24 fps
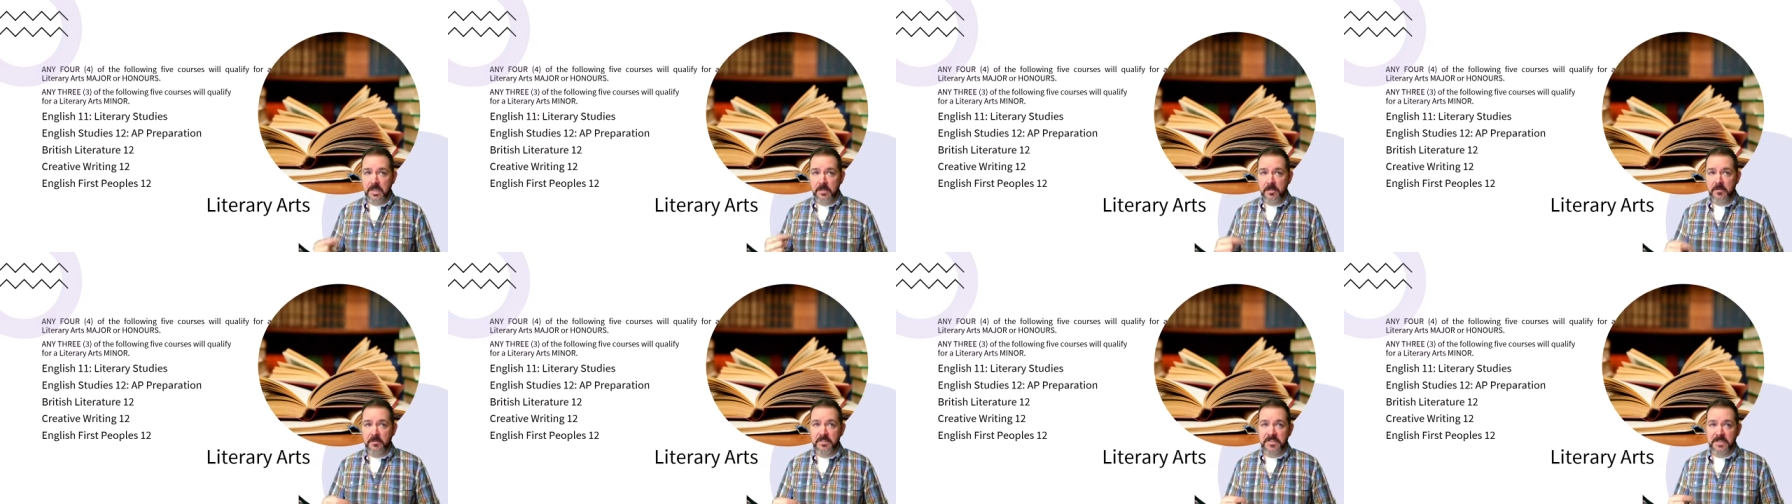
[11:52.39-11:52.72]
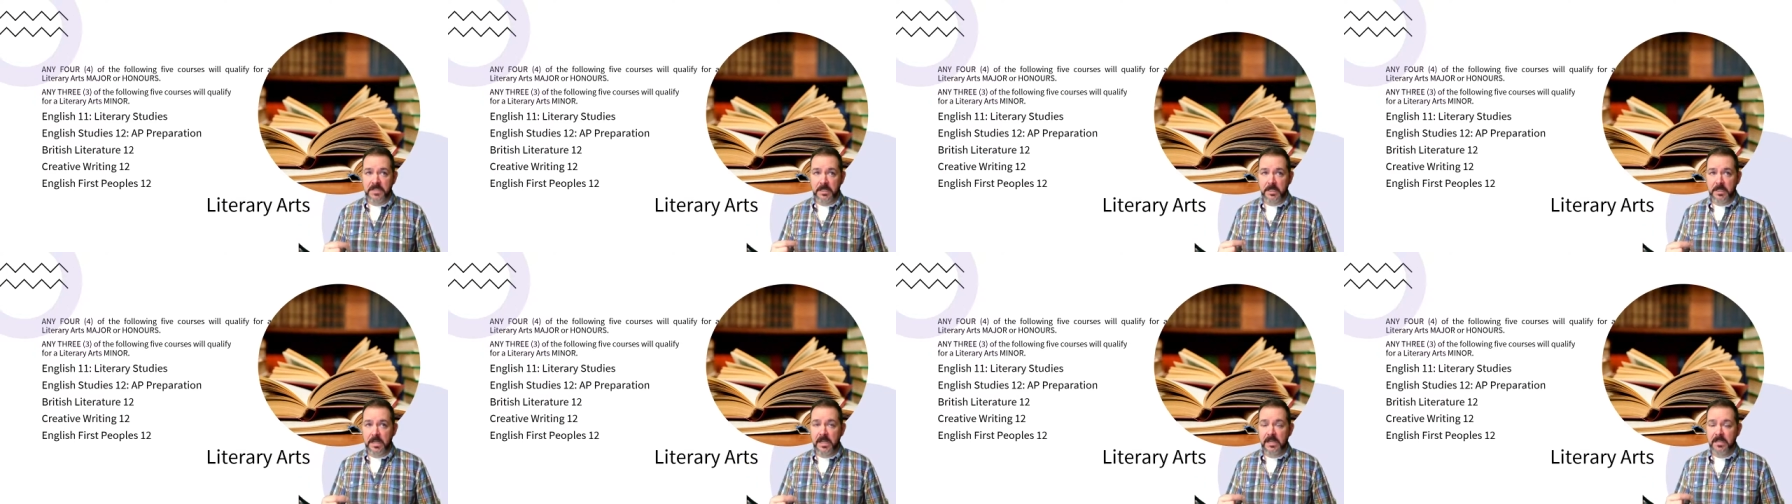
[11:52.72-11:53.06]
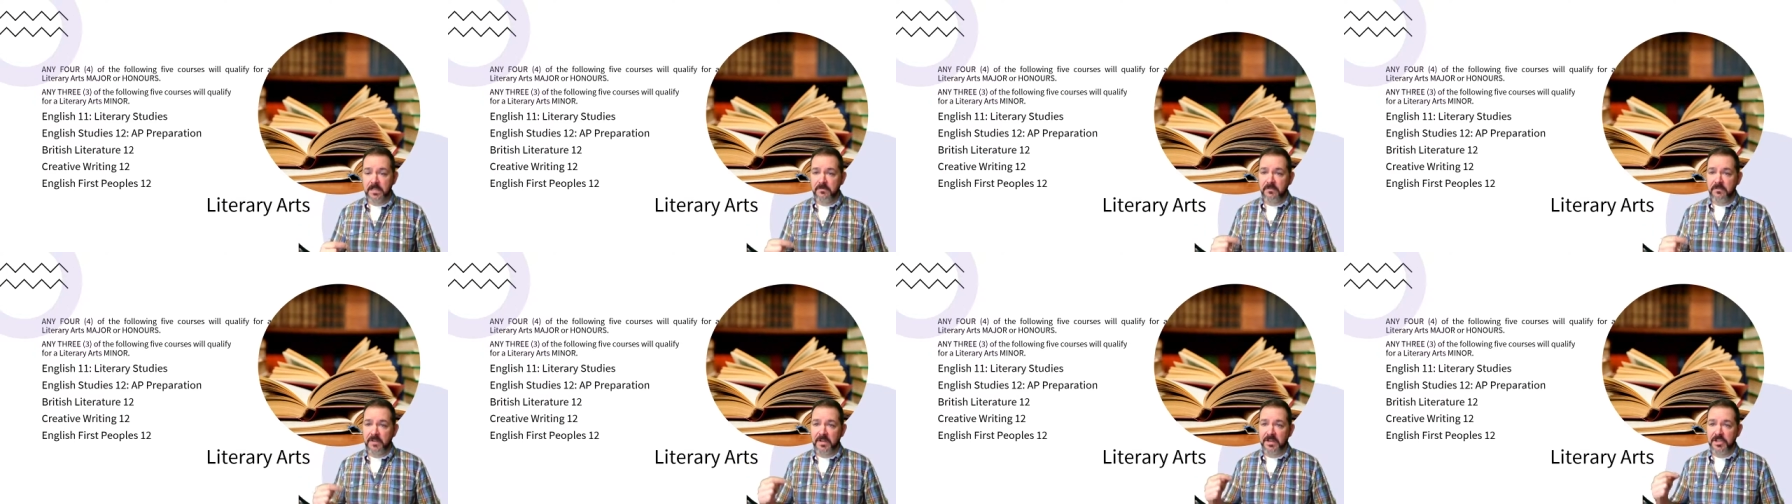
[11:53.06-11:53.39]
either as an
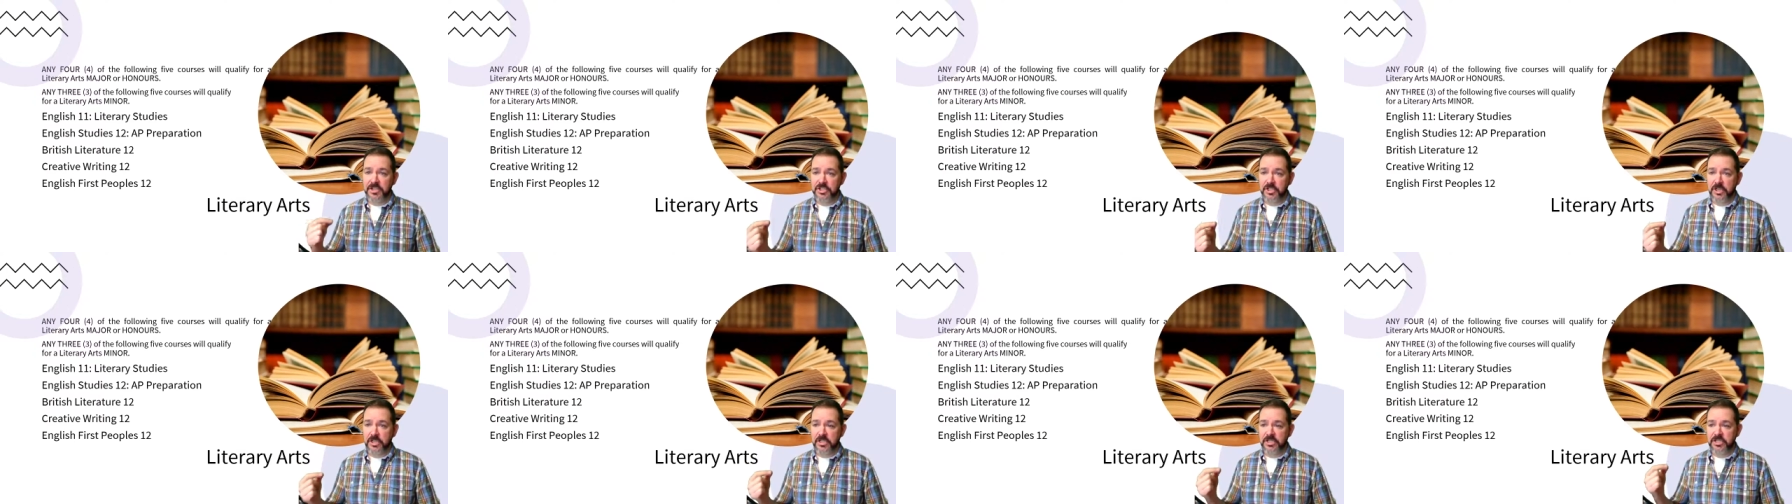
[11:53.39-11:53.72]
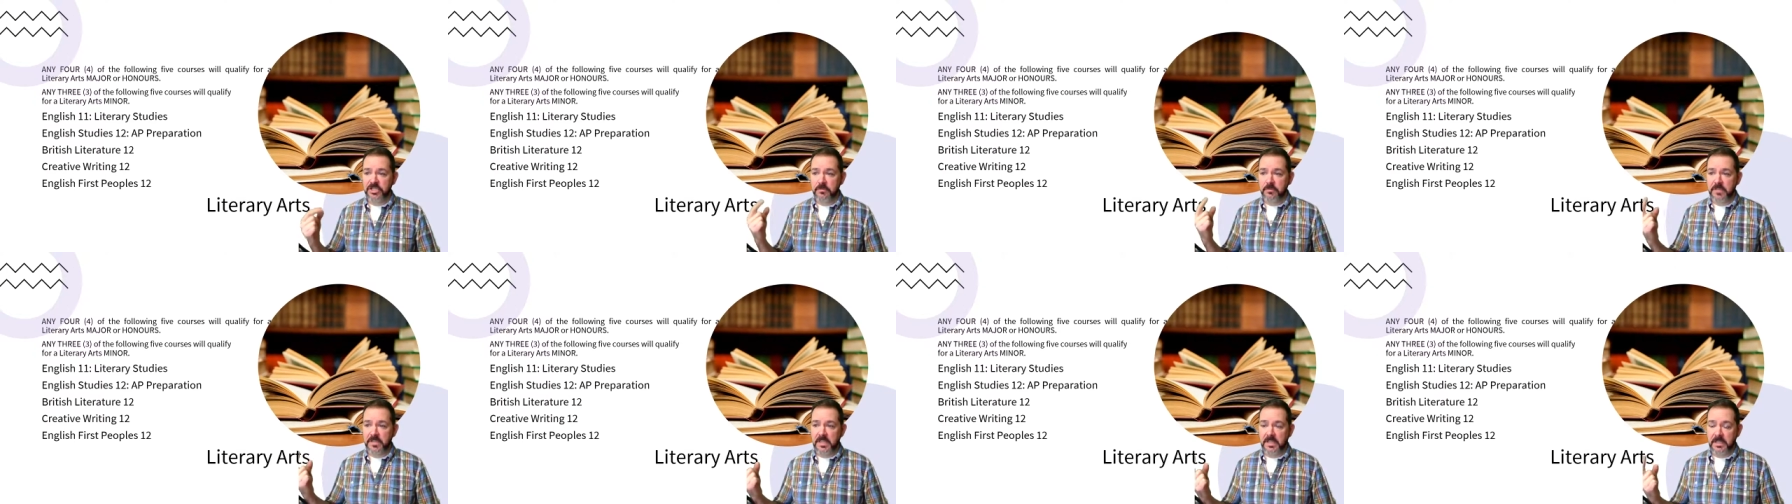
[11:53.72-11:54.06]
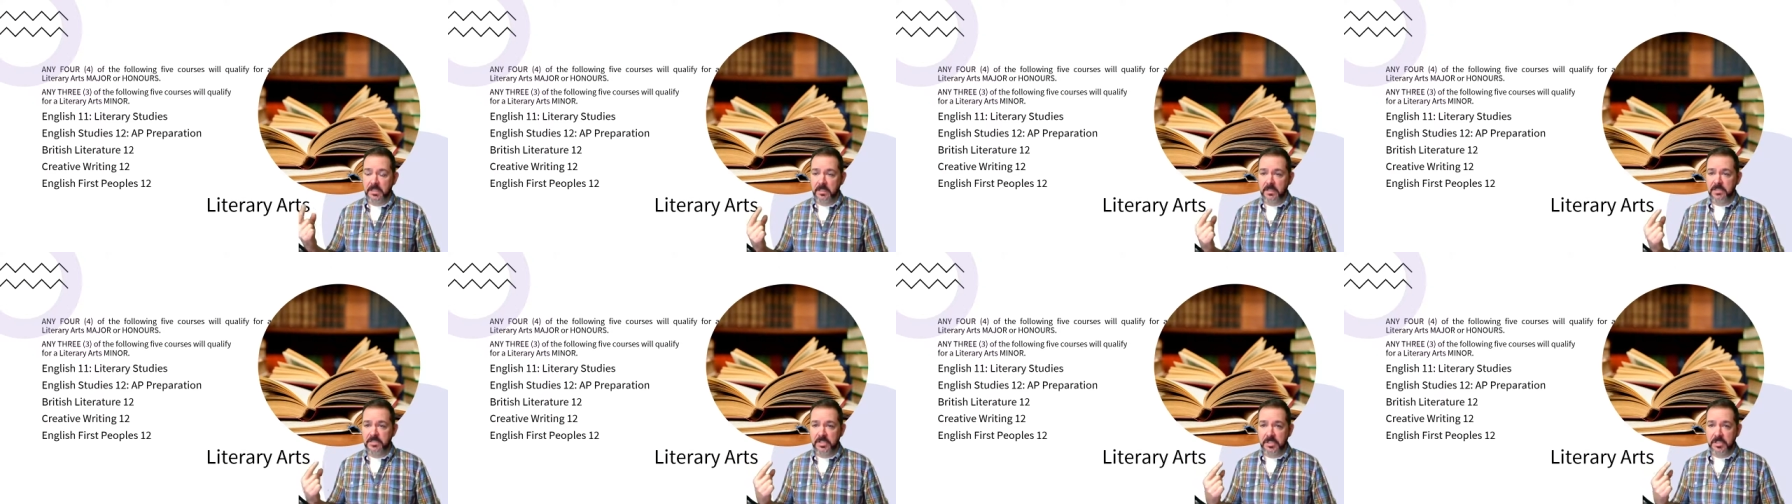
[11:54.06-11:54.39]
elective in conjunction with the
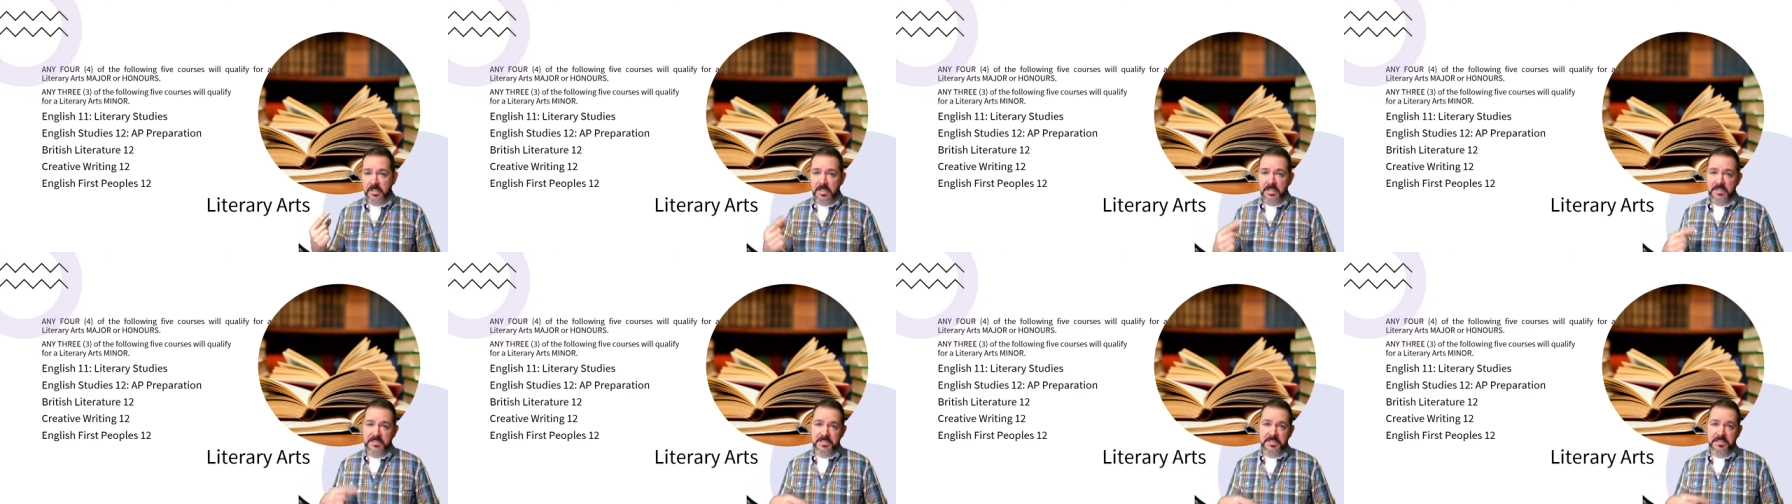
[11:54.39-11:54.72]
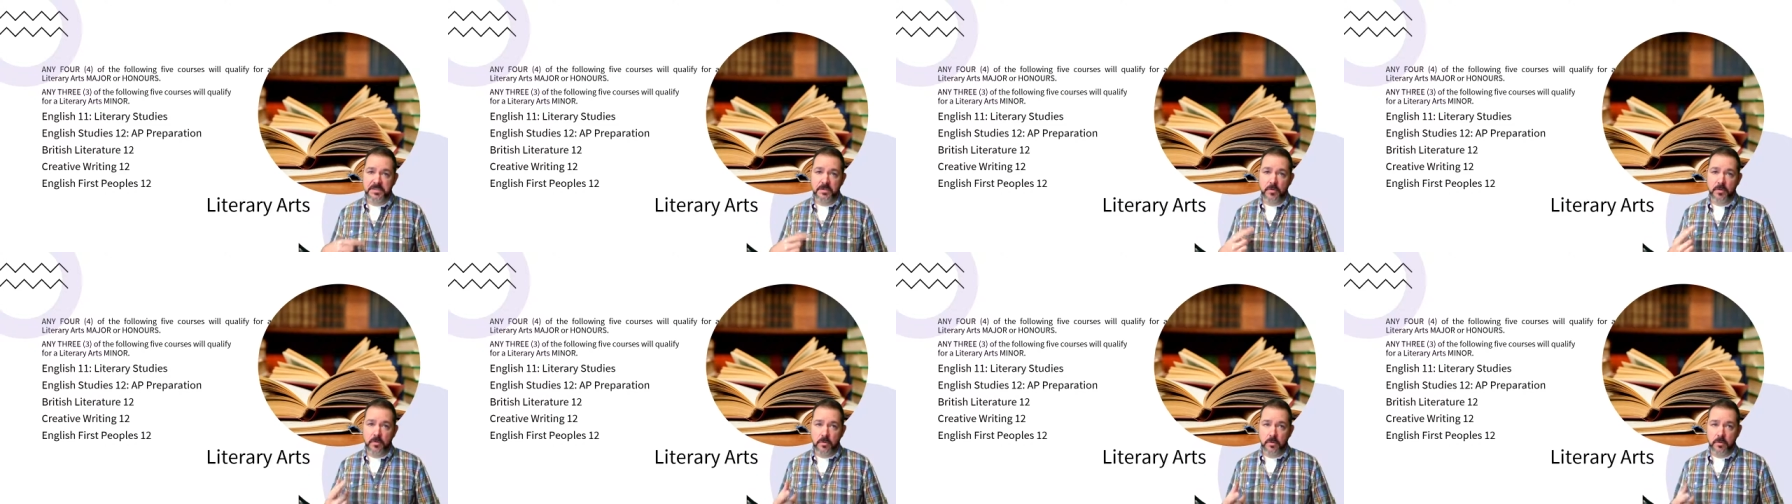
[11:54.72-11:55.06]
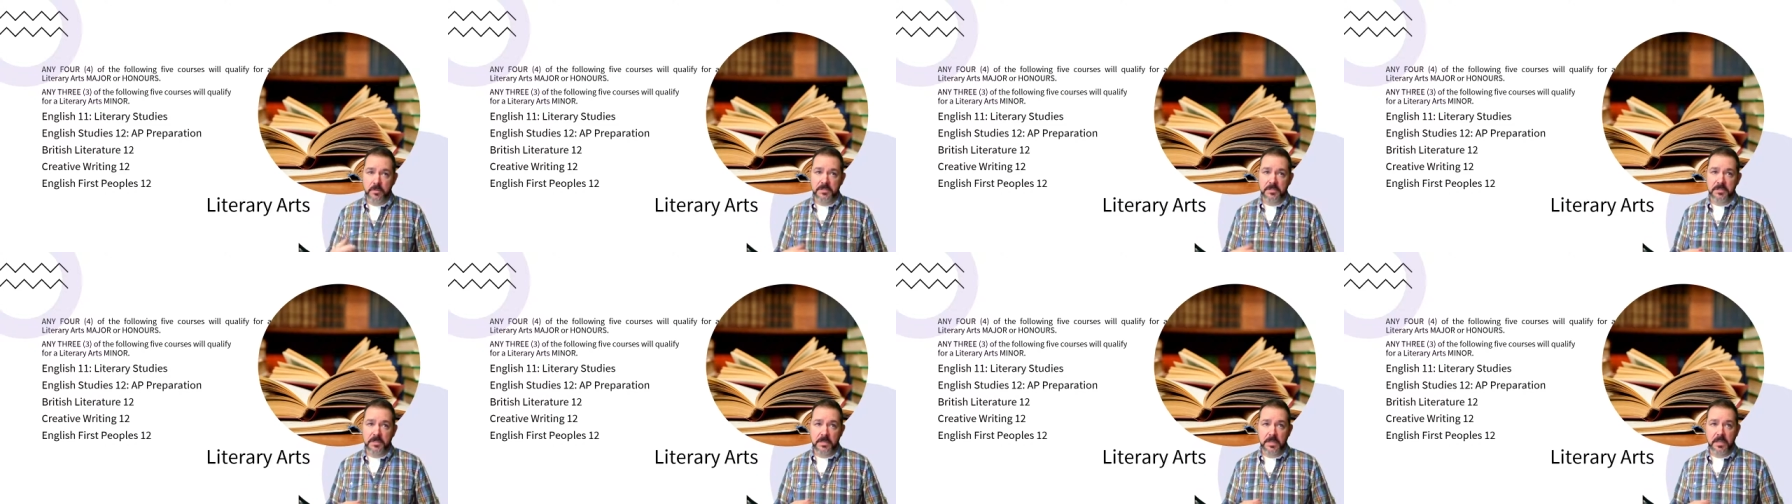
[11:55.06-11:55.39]
English classes
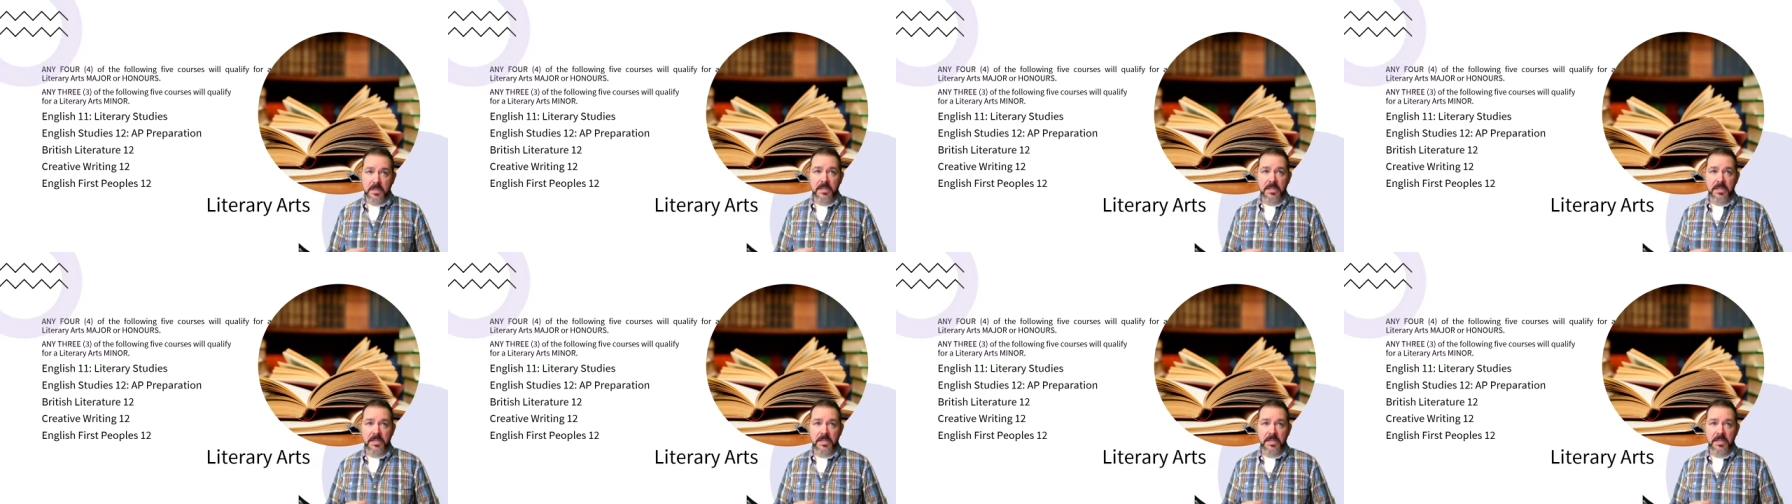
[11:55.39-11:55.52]
or